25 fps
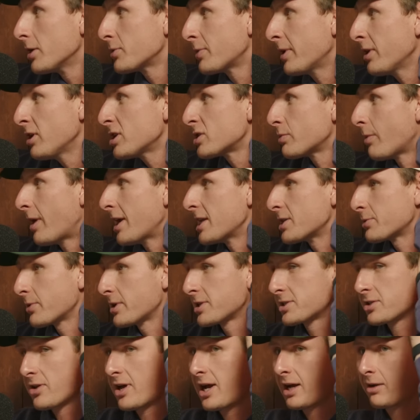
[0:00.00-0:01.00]
It's, one of those ones
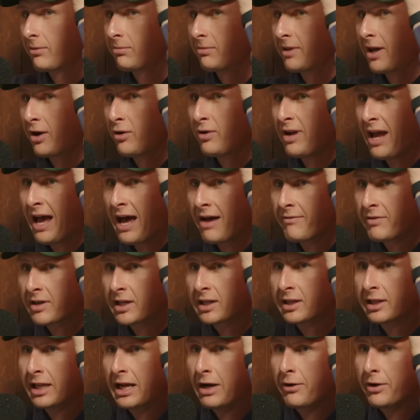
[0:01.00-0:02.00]
where it's like they don't have a
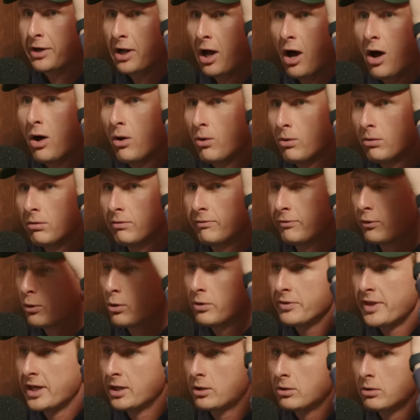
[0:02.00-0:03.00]
glaring hole. No,
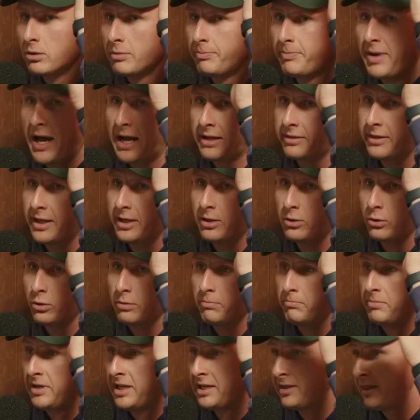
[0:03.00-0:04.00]
Forward no. they're good, back they're
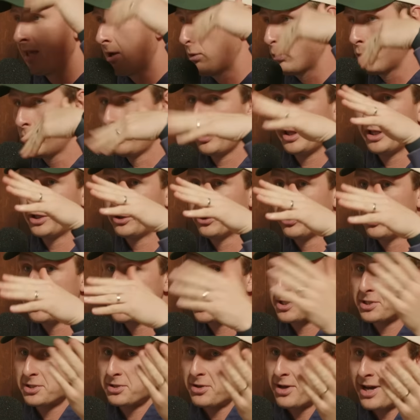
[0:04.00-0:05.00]
good, mid they're really good.
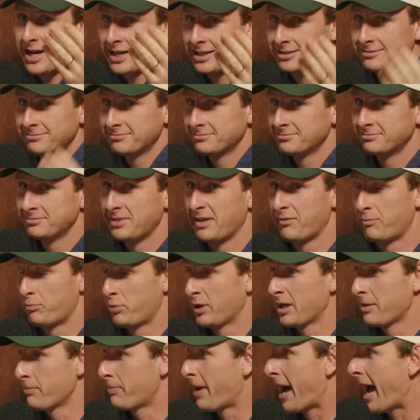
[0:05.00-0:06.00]
It's just like if
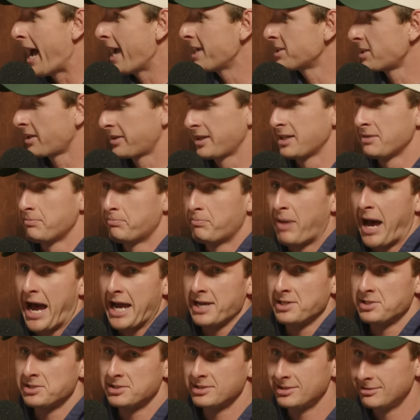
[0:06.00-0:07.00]
bringing pace, I think
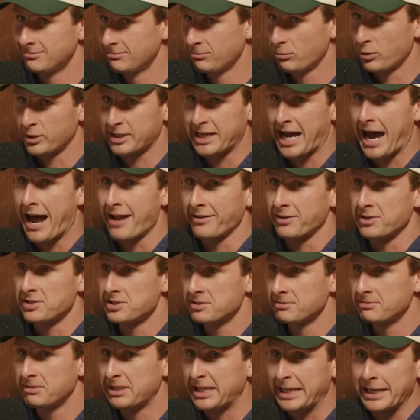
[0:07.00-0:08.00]
pace yeah.
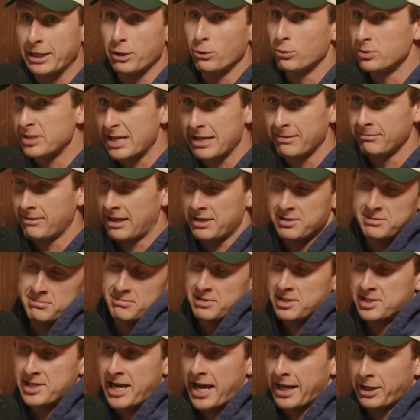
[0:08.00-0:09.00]
regardless kills as
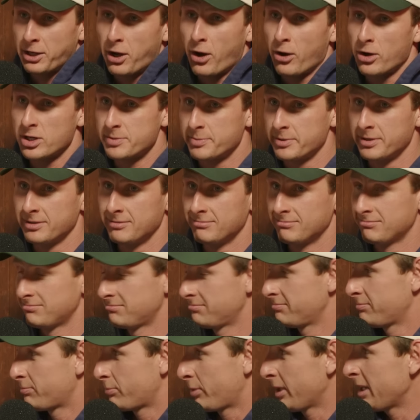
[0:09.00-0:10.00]
the saying goes. But
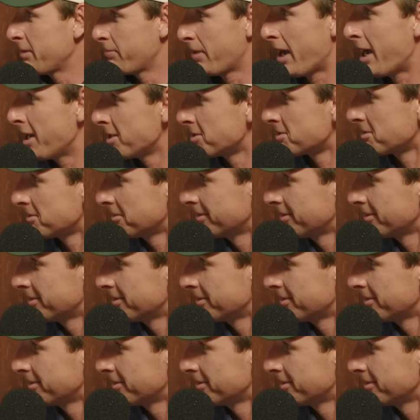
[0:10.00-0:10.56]
bringing pace.